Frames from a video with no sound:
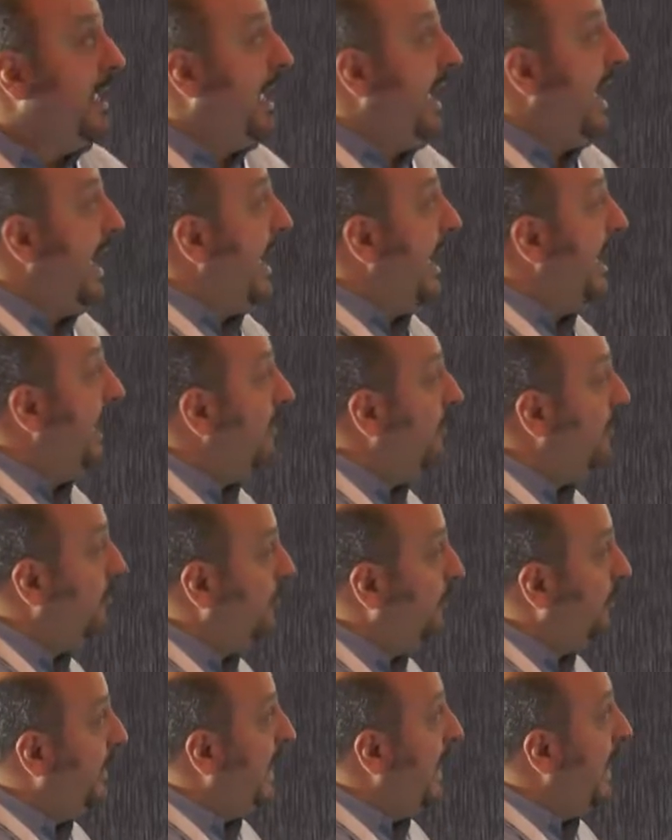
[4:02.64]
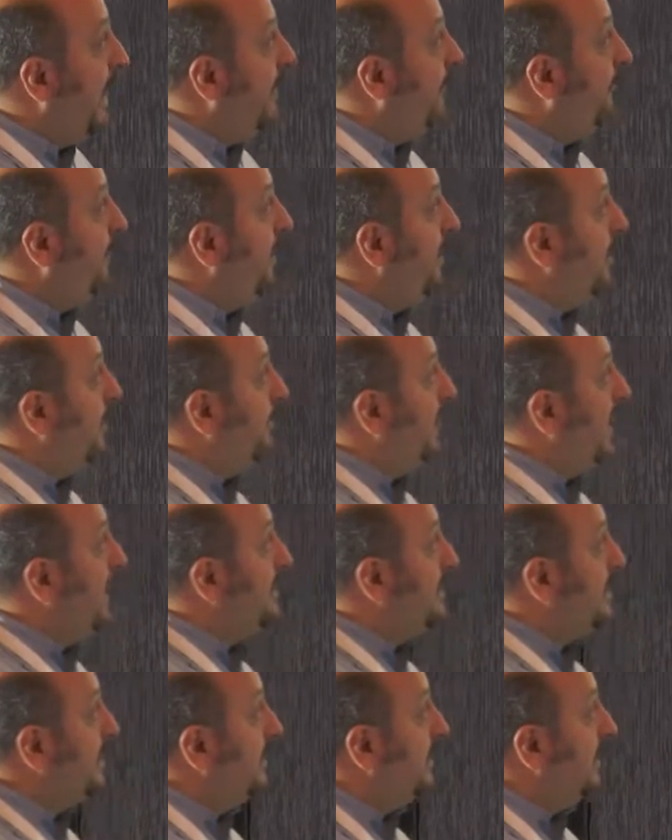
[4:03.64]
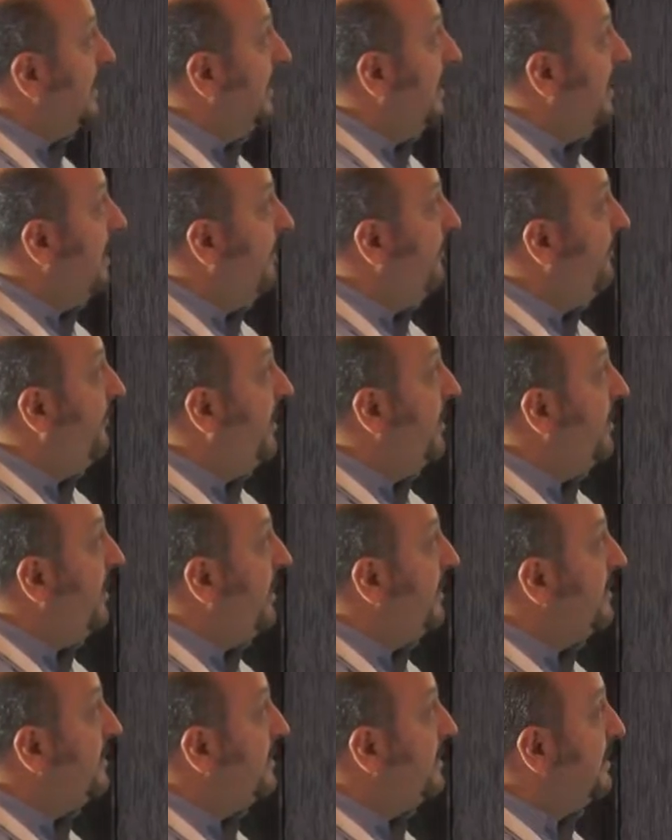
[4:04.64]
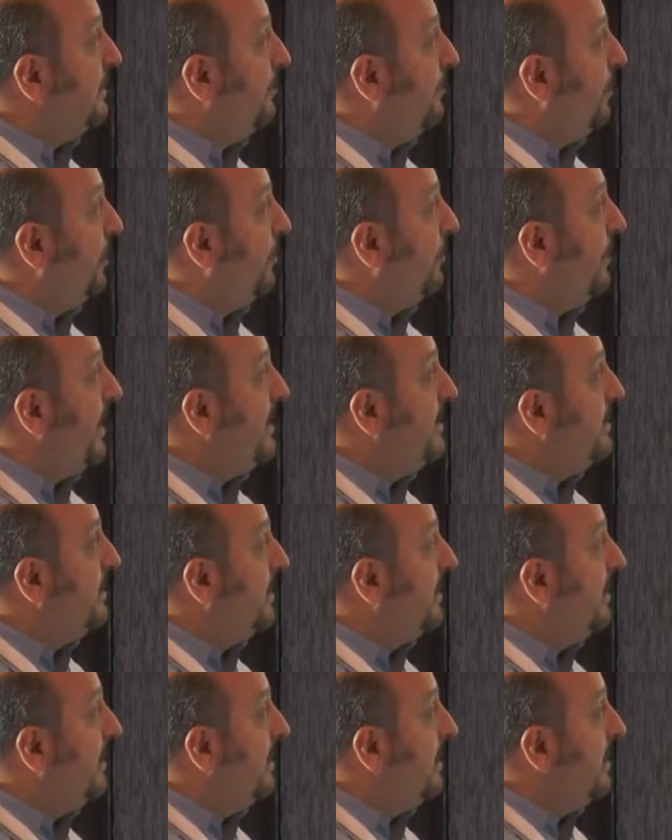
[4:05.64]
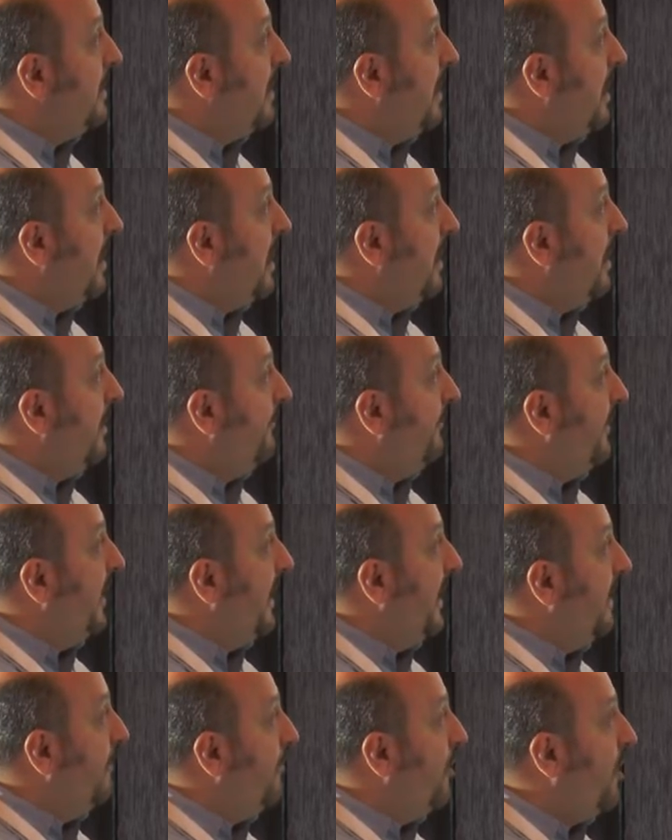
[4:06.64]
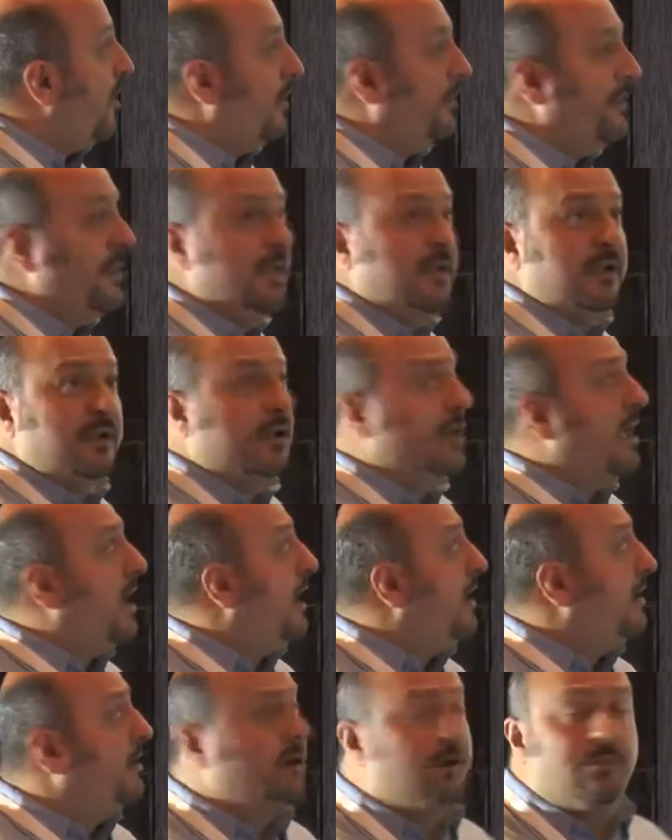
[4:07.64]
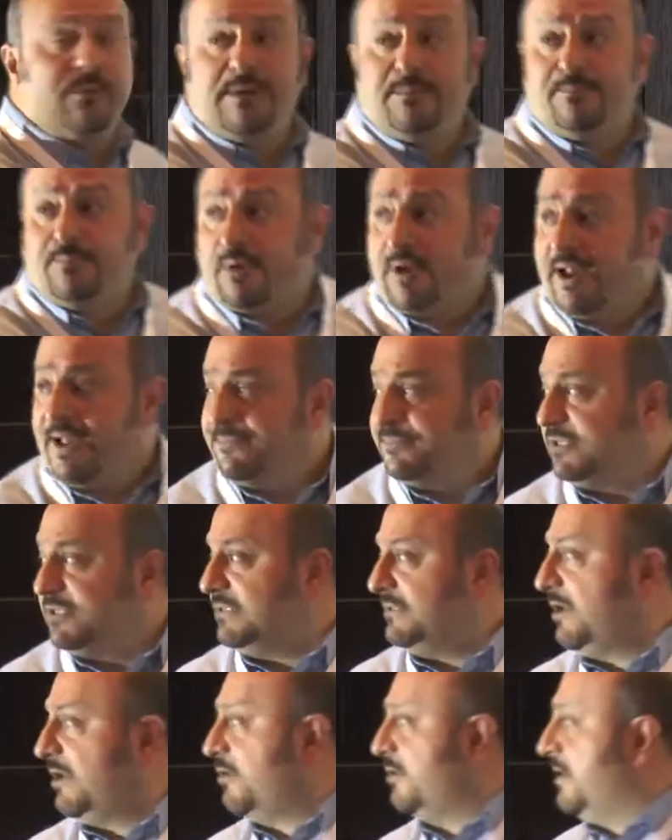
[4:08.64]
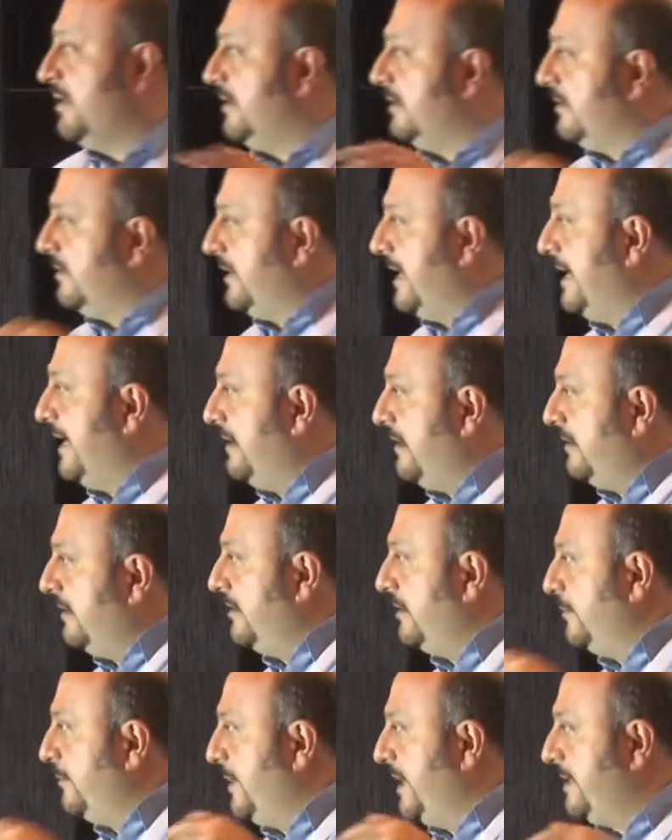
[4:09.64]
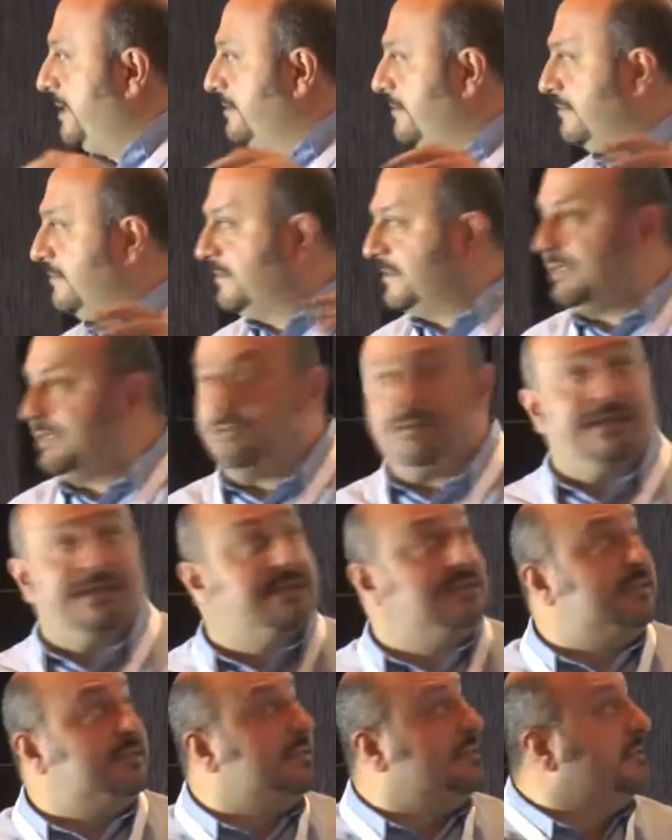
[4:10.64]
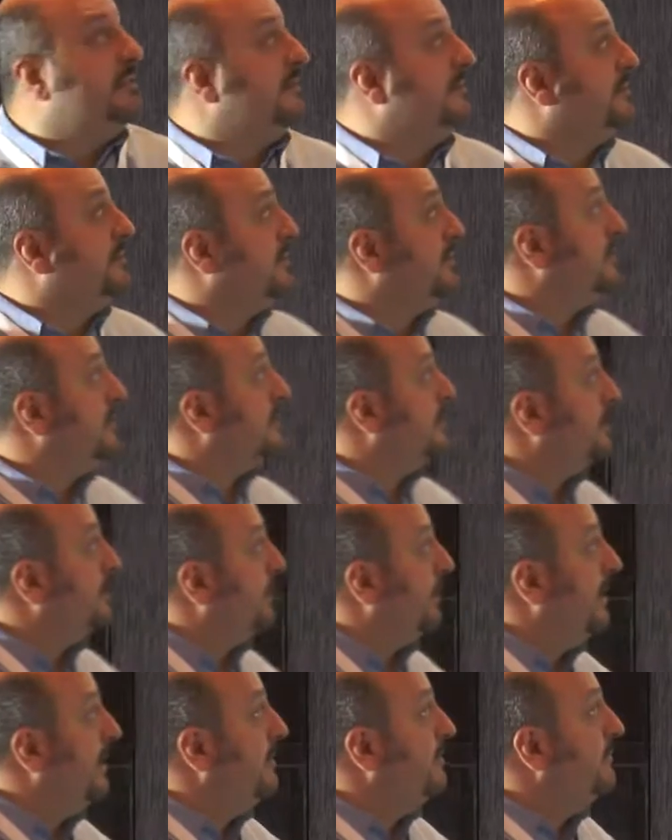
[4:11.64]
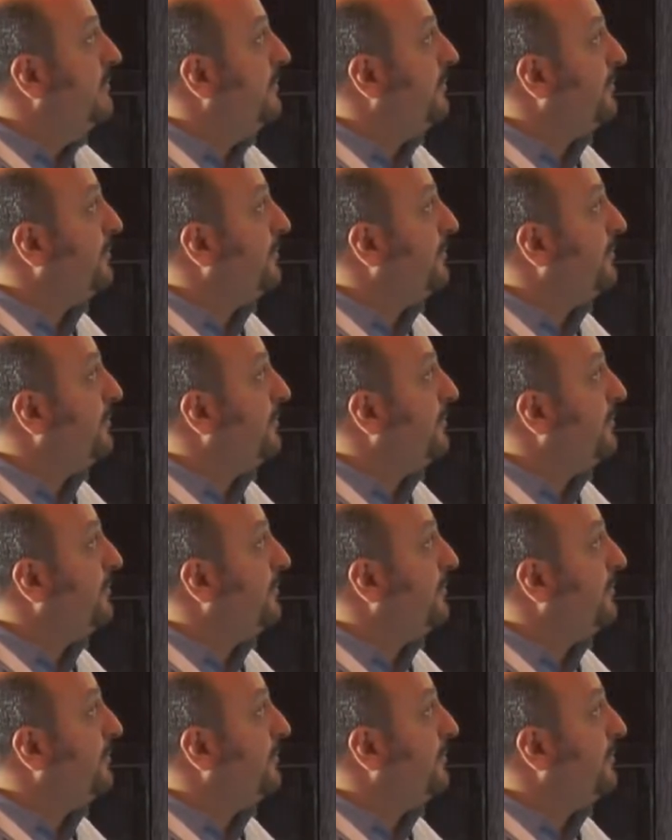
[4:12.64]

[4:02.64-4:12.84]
And we have here basically a very simple render of a ball. Could we perhaps lower the light a little bit so we can see the screen?